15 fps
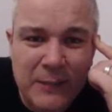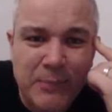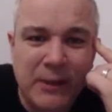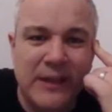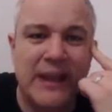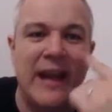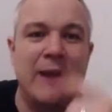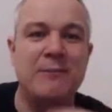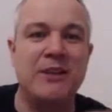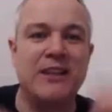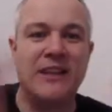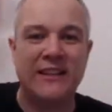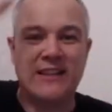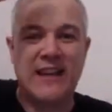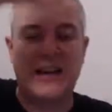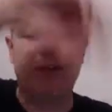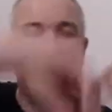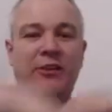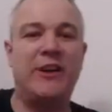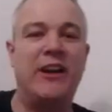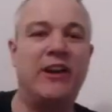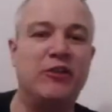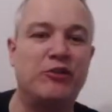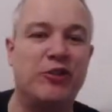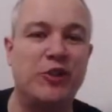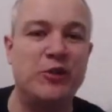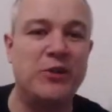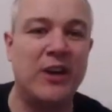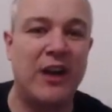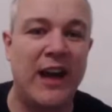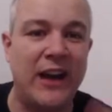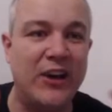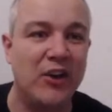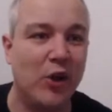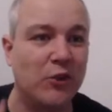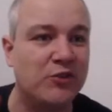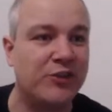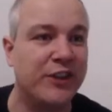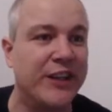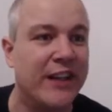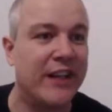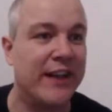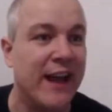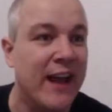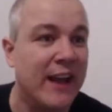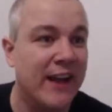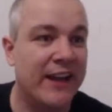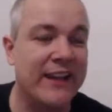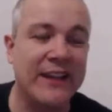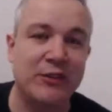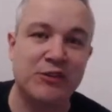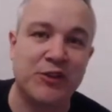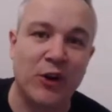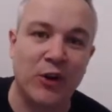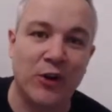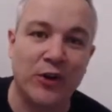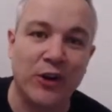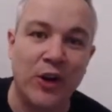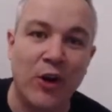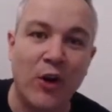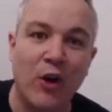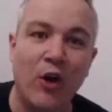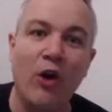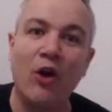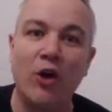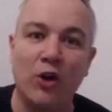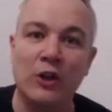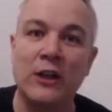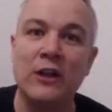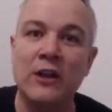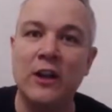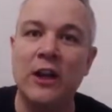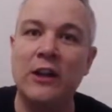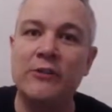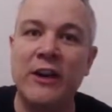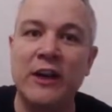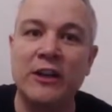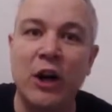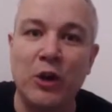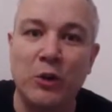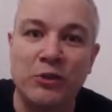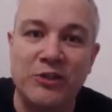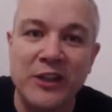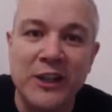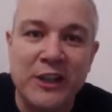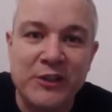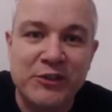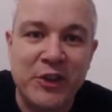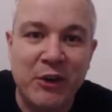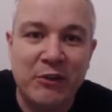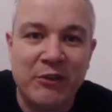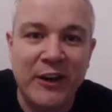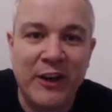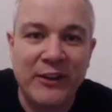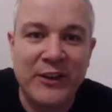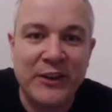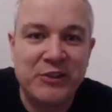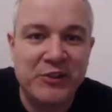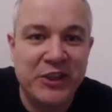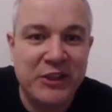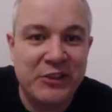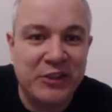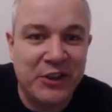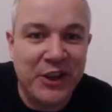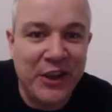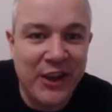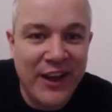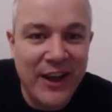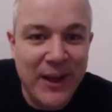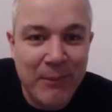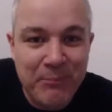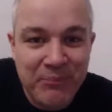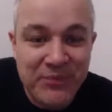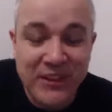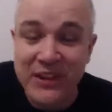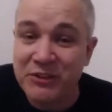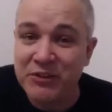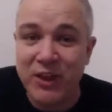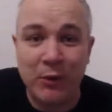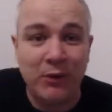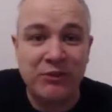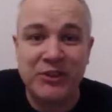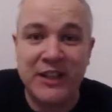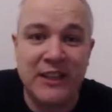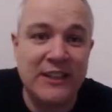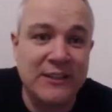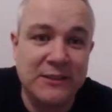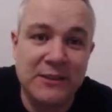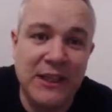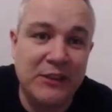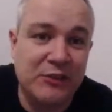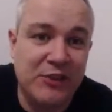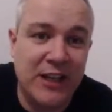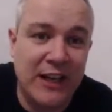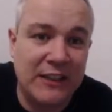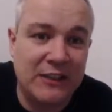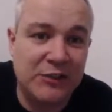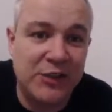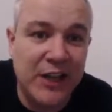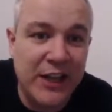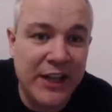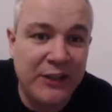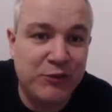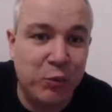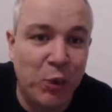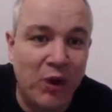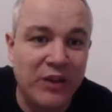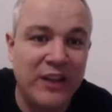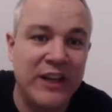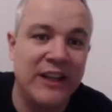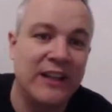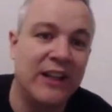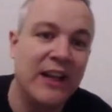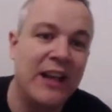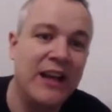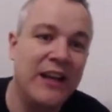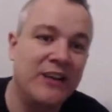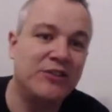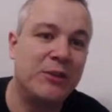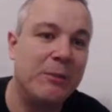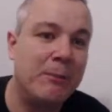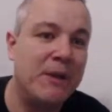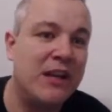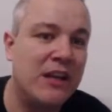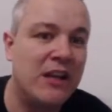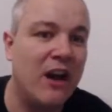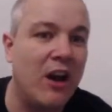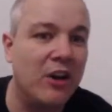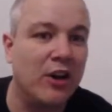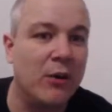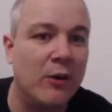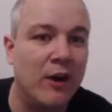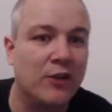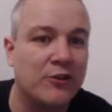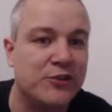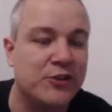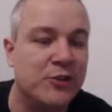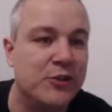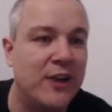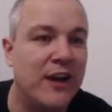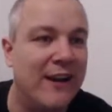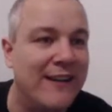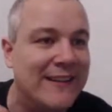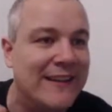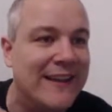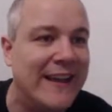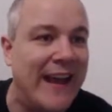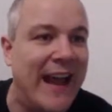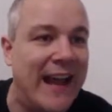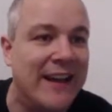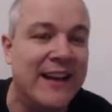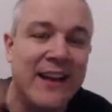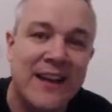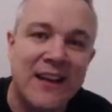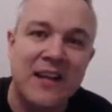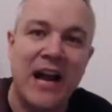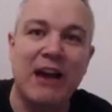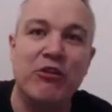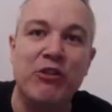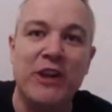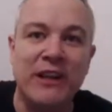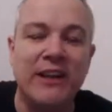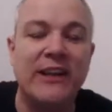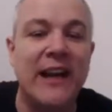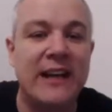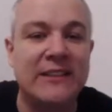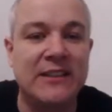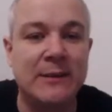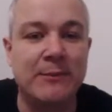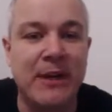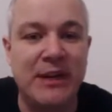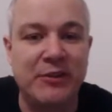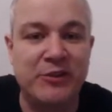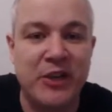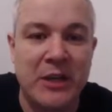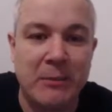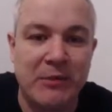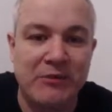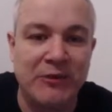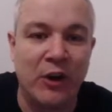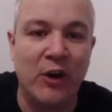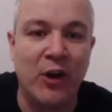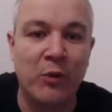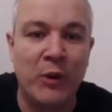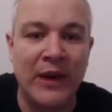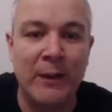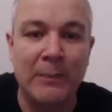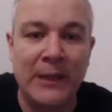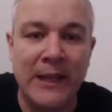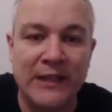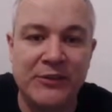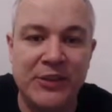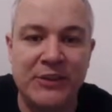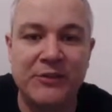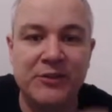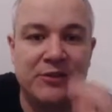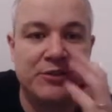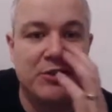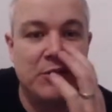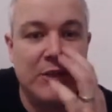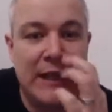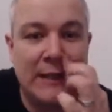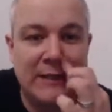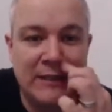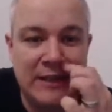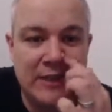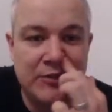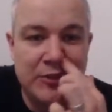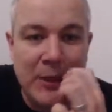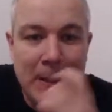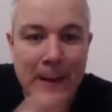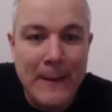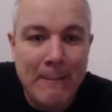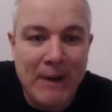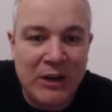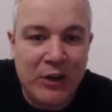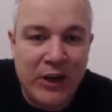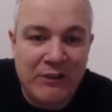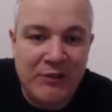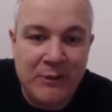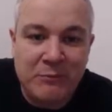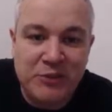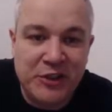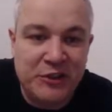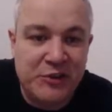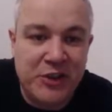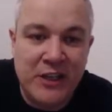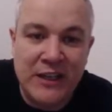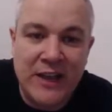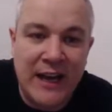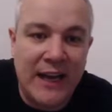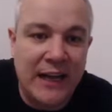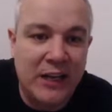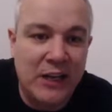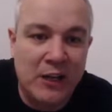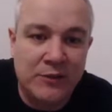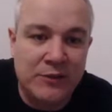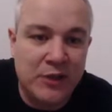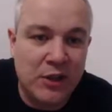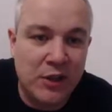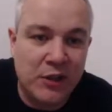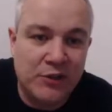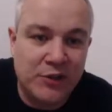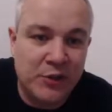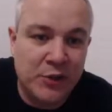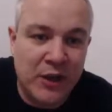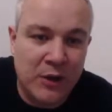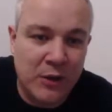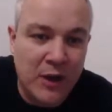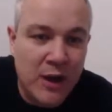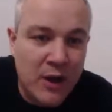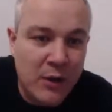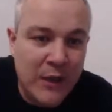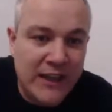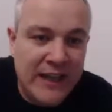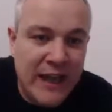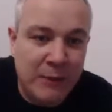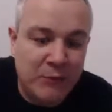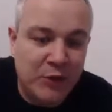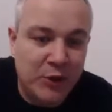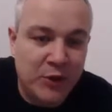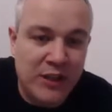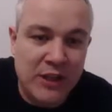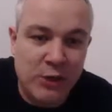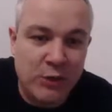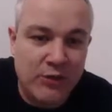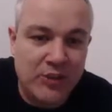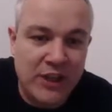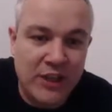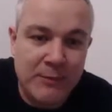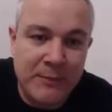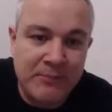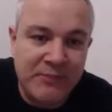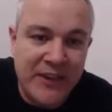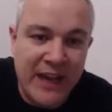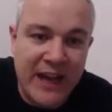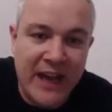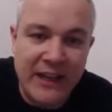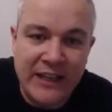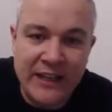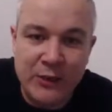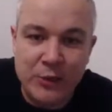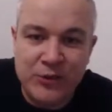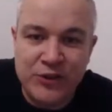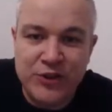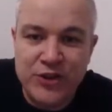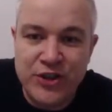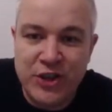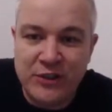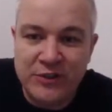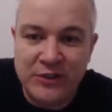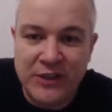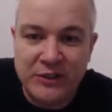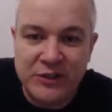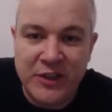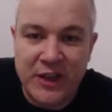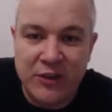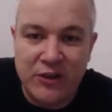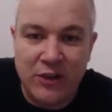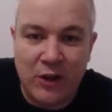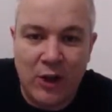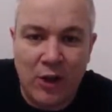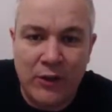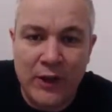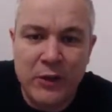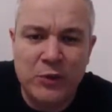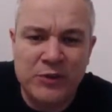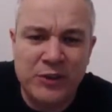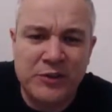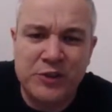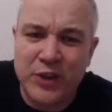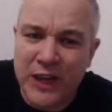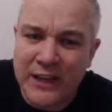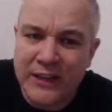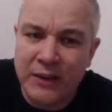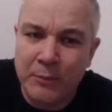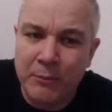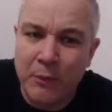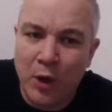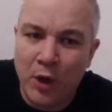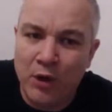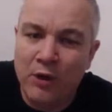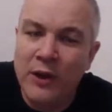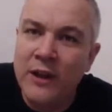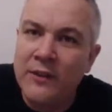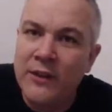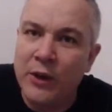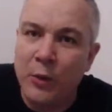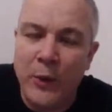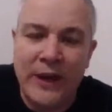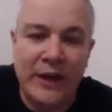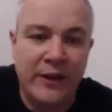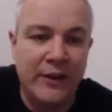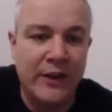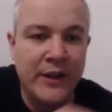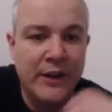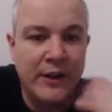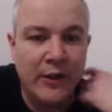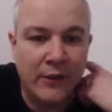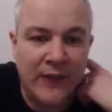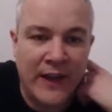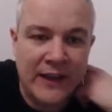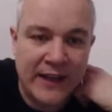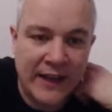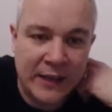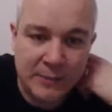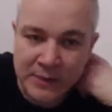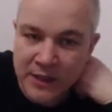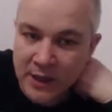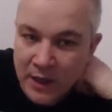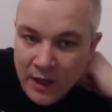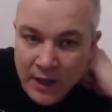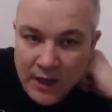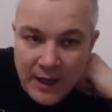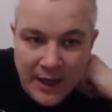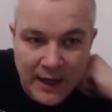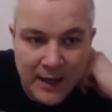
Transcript: The keeper came, didn't he, and dived for it. And Azuna nods it in. He has scored all of our goals so far this season. There's no offside. It stands. It's 1-0. It's Emiliano Azuna again. I really liked him. I said it before when I played as Estudiantes back on FM16. I loved Azuna. He came through the youth team and he was just sensational. Although he was a striker more than a winger on that game.